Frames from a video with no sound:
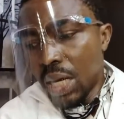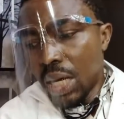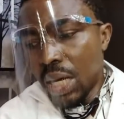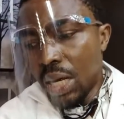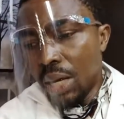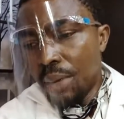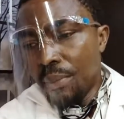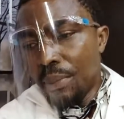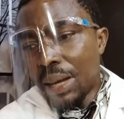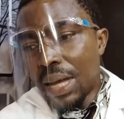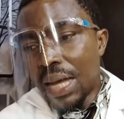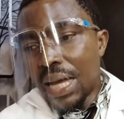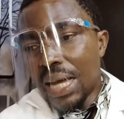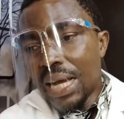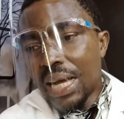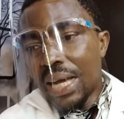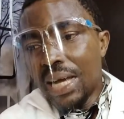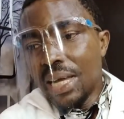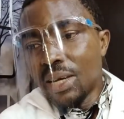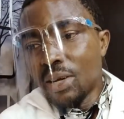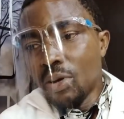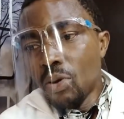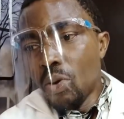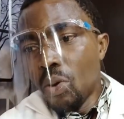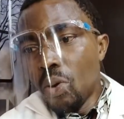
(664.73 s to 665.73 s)
I
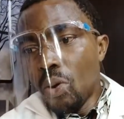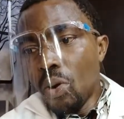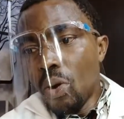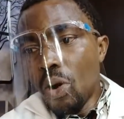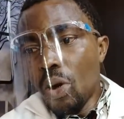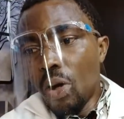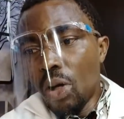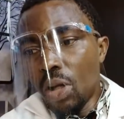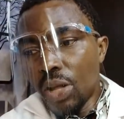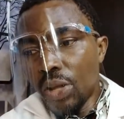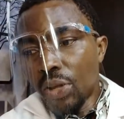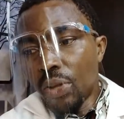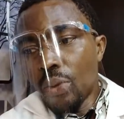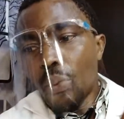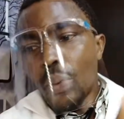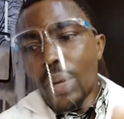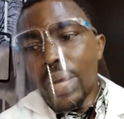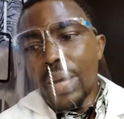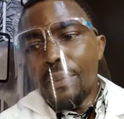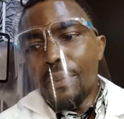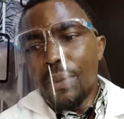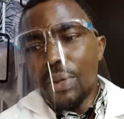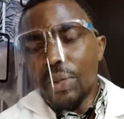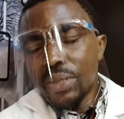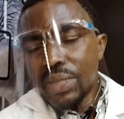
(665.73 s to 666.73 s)
can't go all the
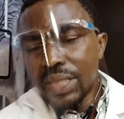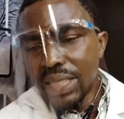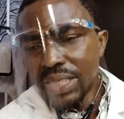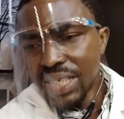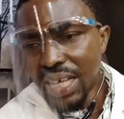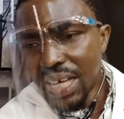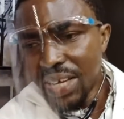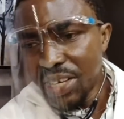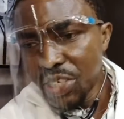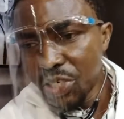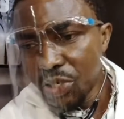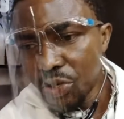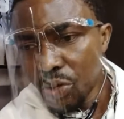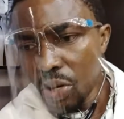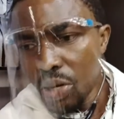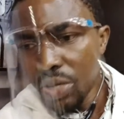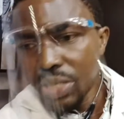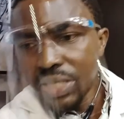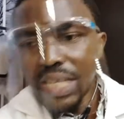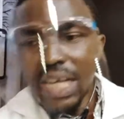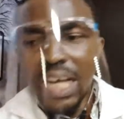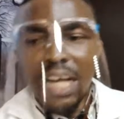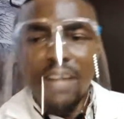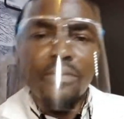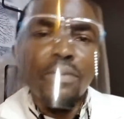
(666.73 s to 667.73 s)
way, but these are the
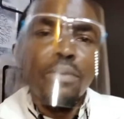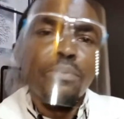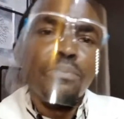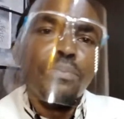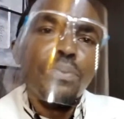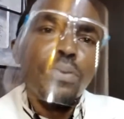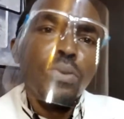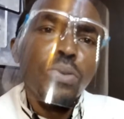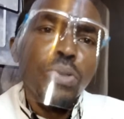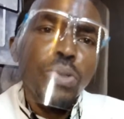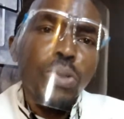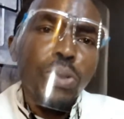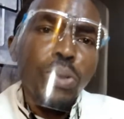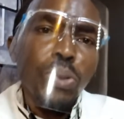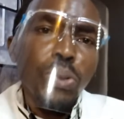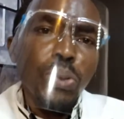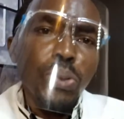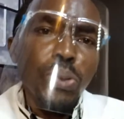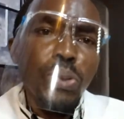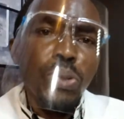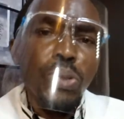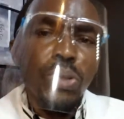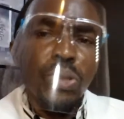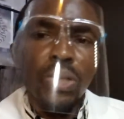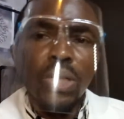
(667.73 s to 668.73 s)
drugs that have been
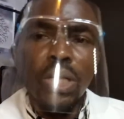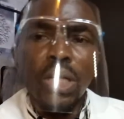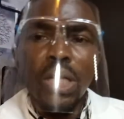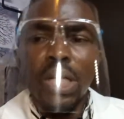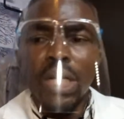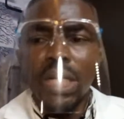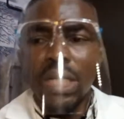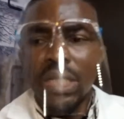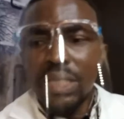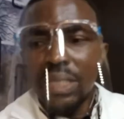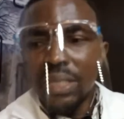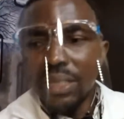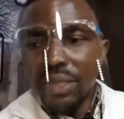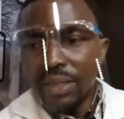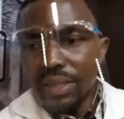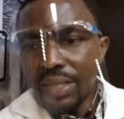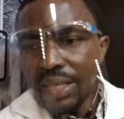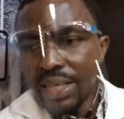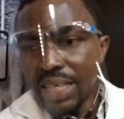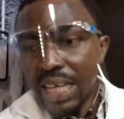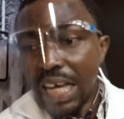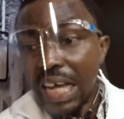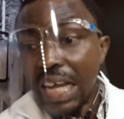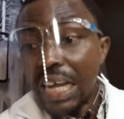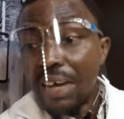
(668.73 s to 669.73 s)
produced till
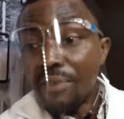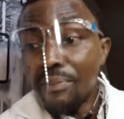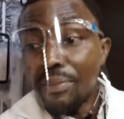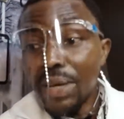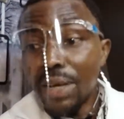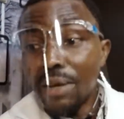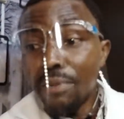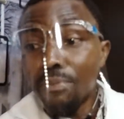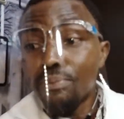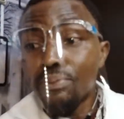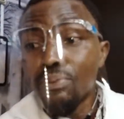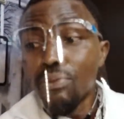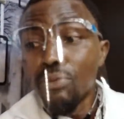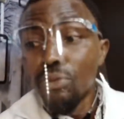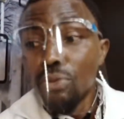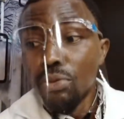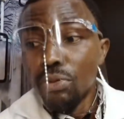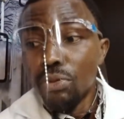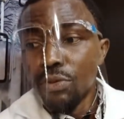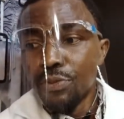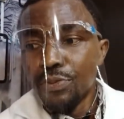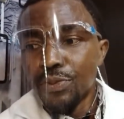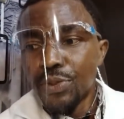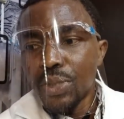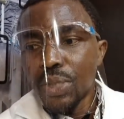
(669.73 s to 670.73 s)
date and have been
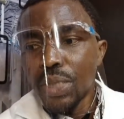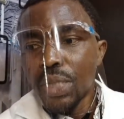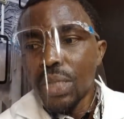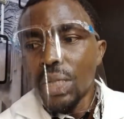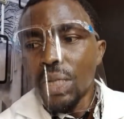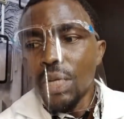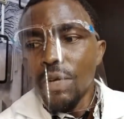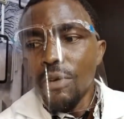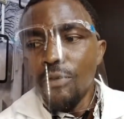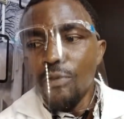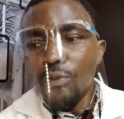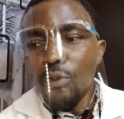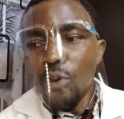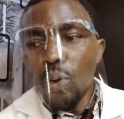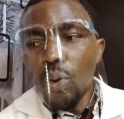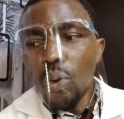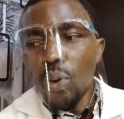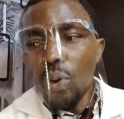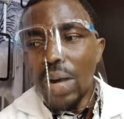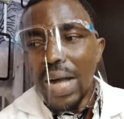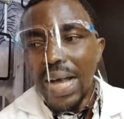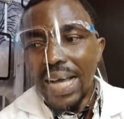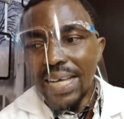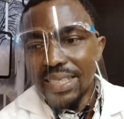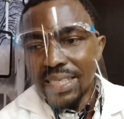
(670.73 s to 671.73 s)
approved
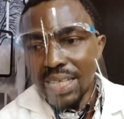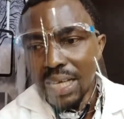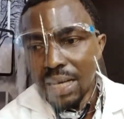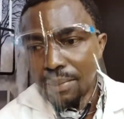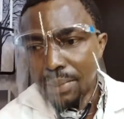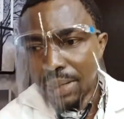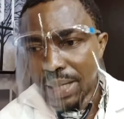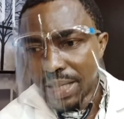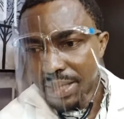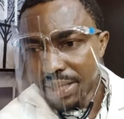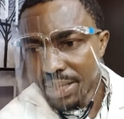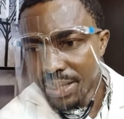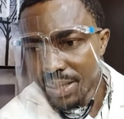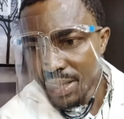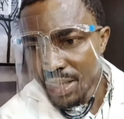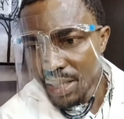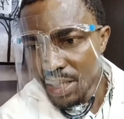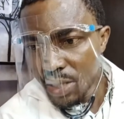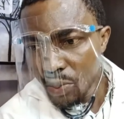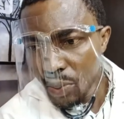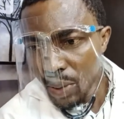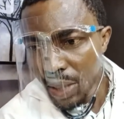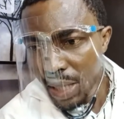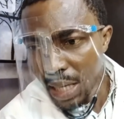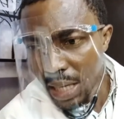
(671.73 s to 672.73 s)
for Alzheimer's
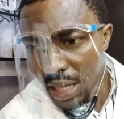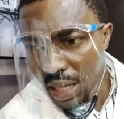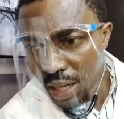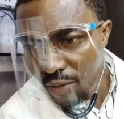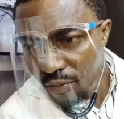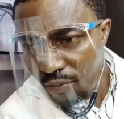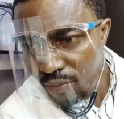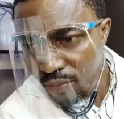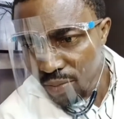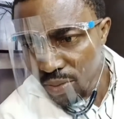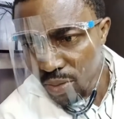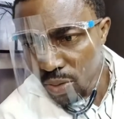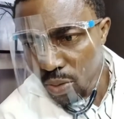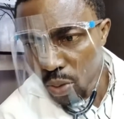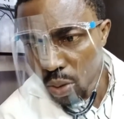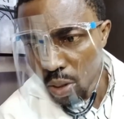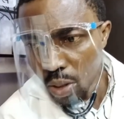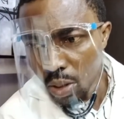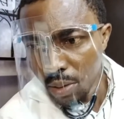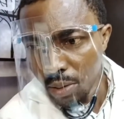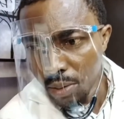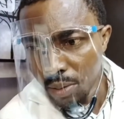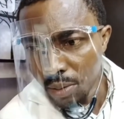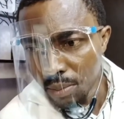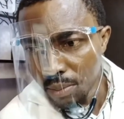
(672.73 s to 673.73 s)
disease. We have
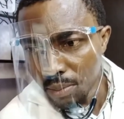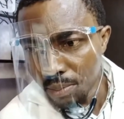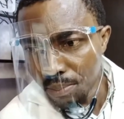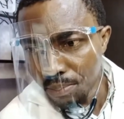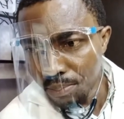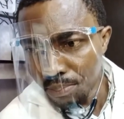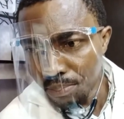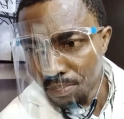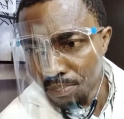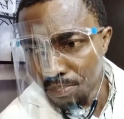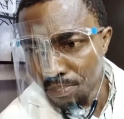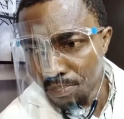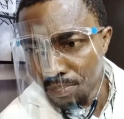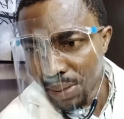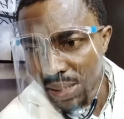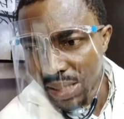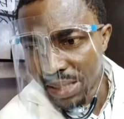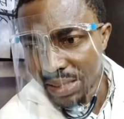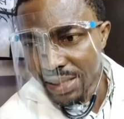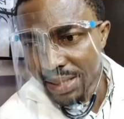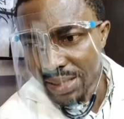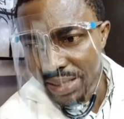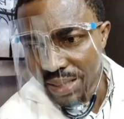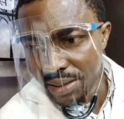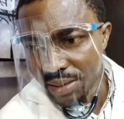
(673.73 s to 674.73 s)

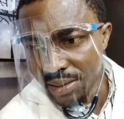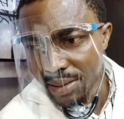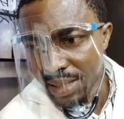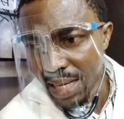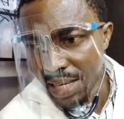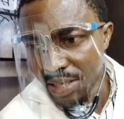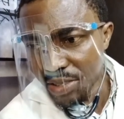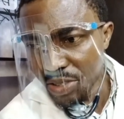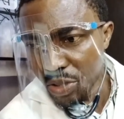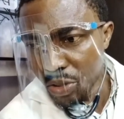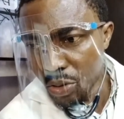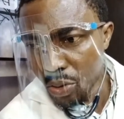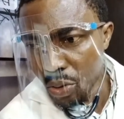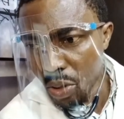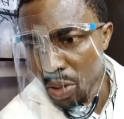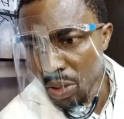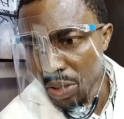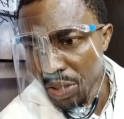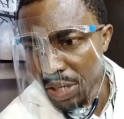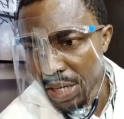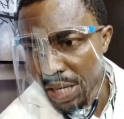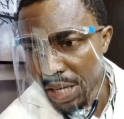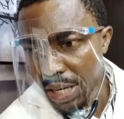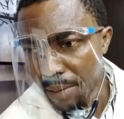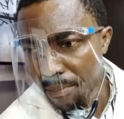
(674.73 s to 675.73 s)
donepezil, that's the
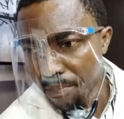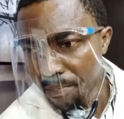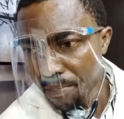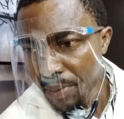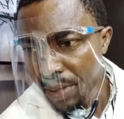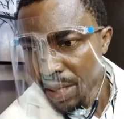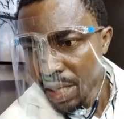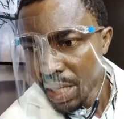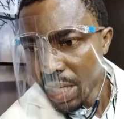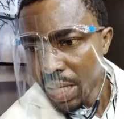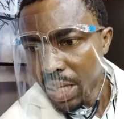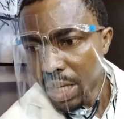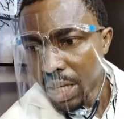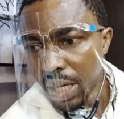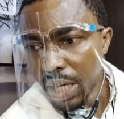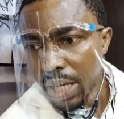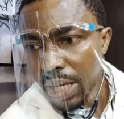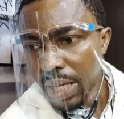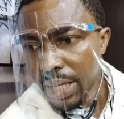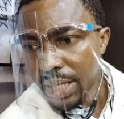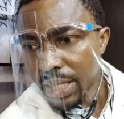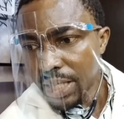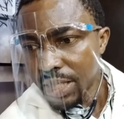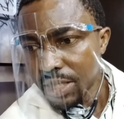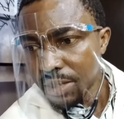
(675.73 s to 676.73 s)
drug name,
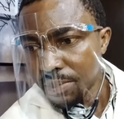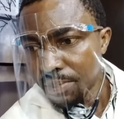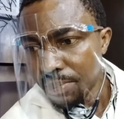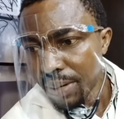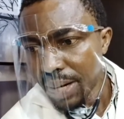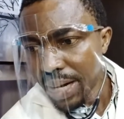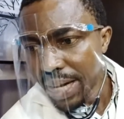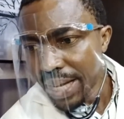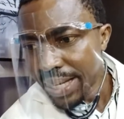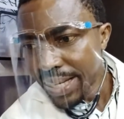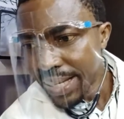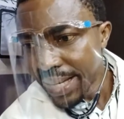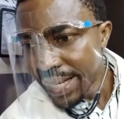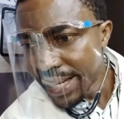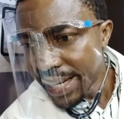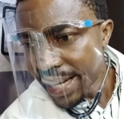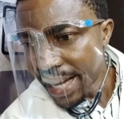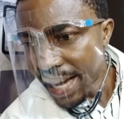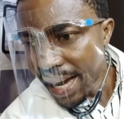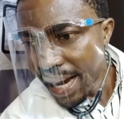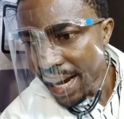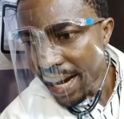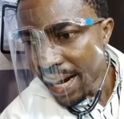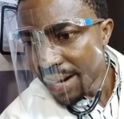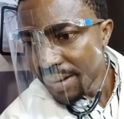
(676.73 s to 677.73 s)
and it's
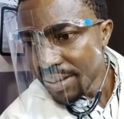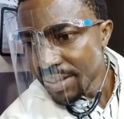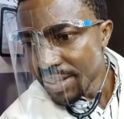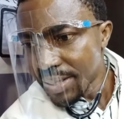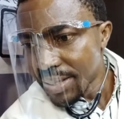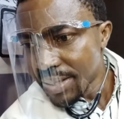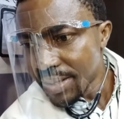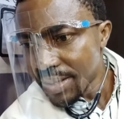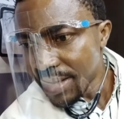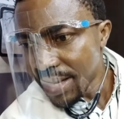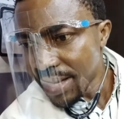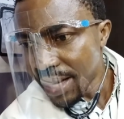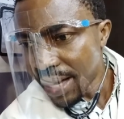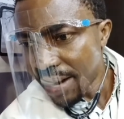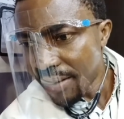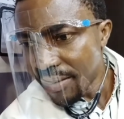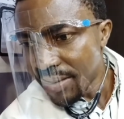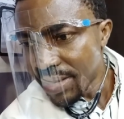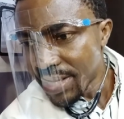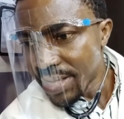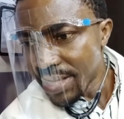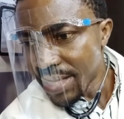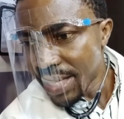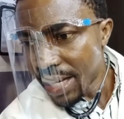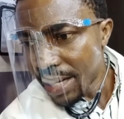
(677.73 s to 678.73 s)
branded
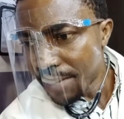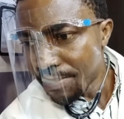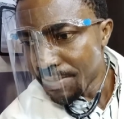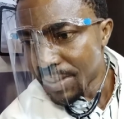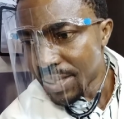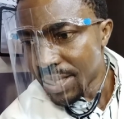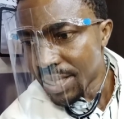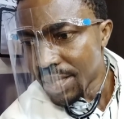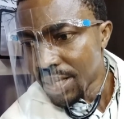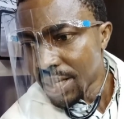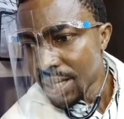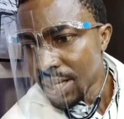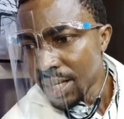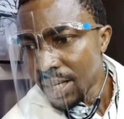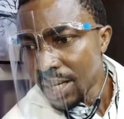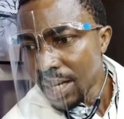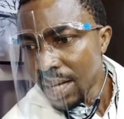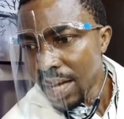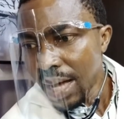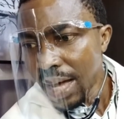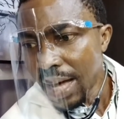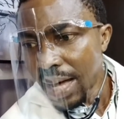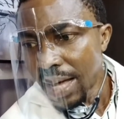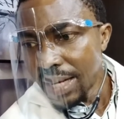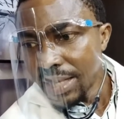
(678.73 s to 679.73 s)
Aricept,
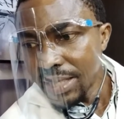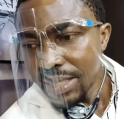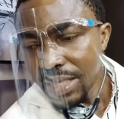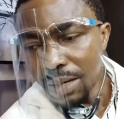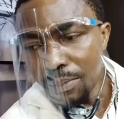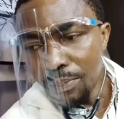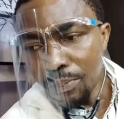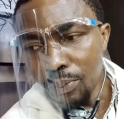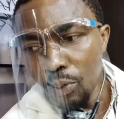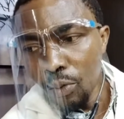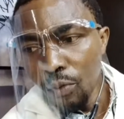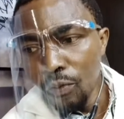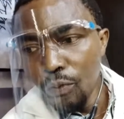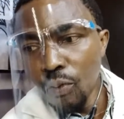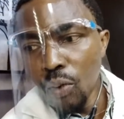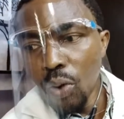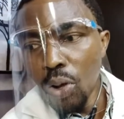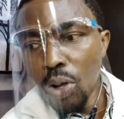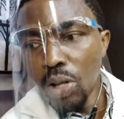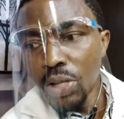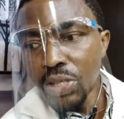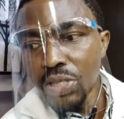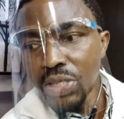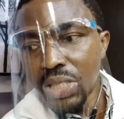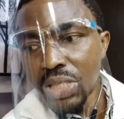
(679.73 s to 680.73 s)
and it's approved
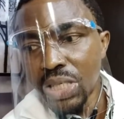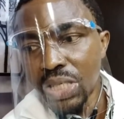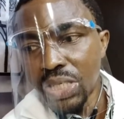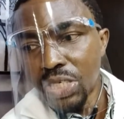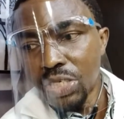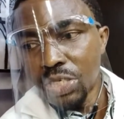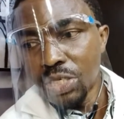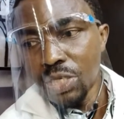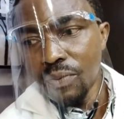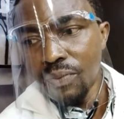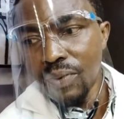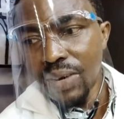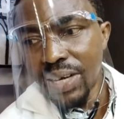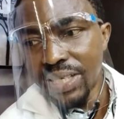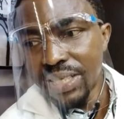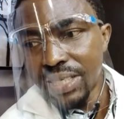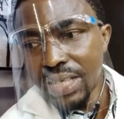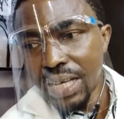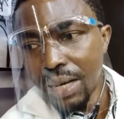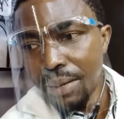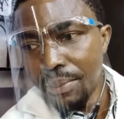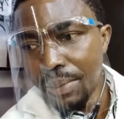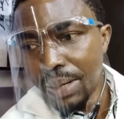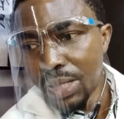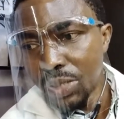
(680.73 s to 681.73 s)
for all stages of
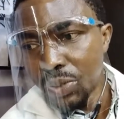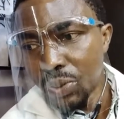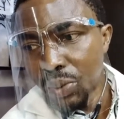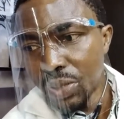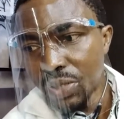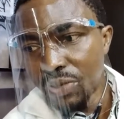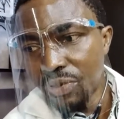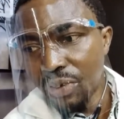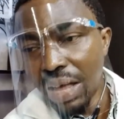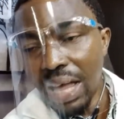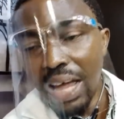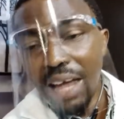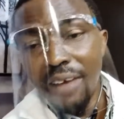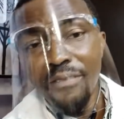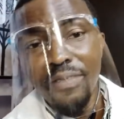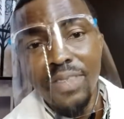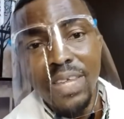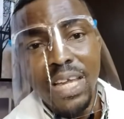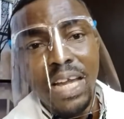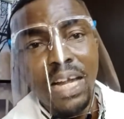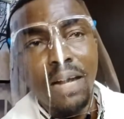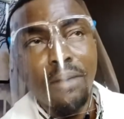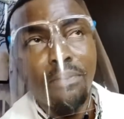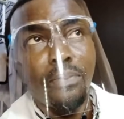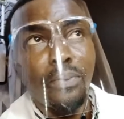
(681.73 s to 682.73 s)
Alzheimer's. It was
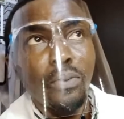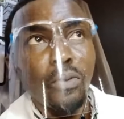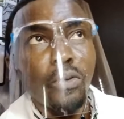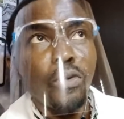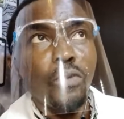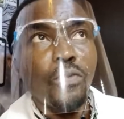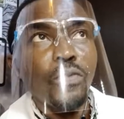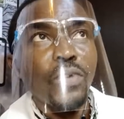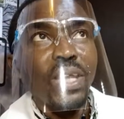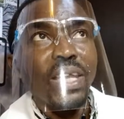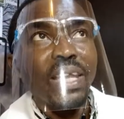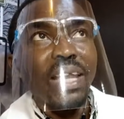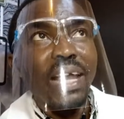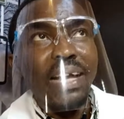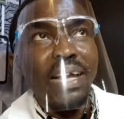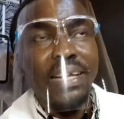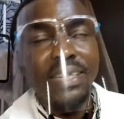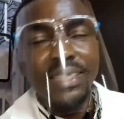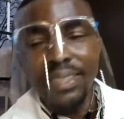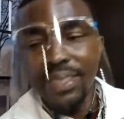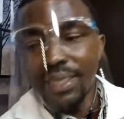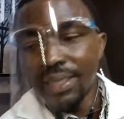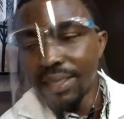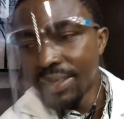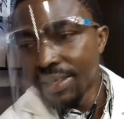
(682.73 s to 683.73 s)
FDA approved in
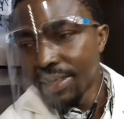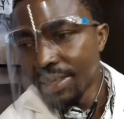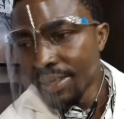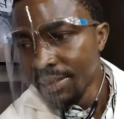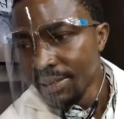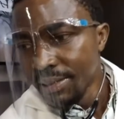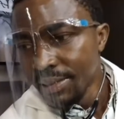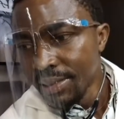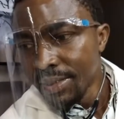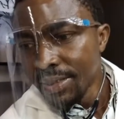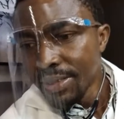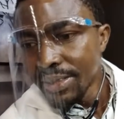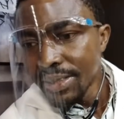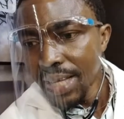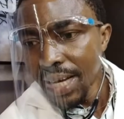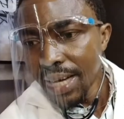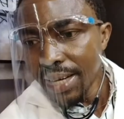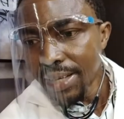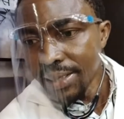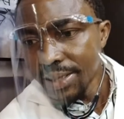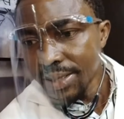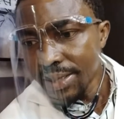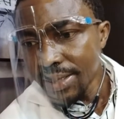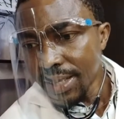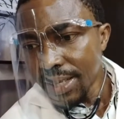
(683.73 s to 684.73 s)

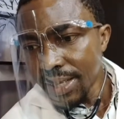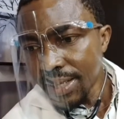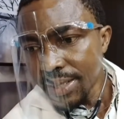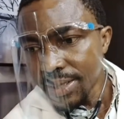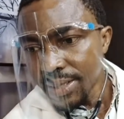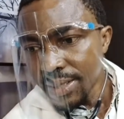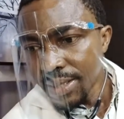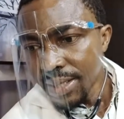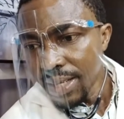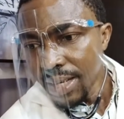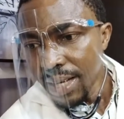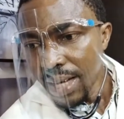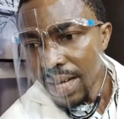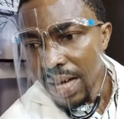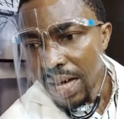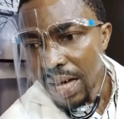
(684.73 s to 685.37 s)
1996.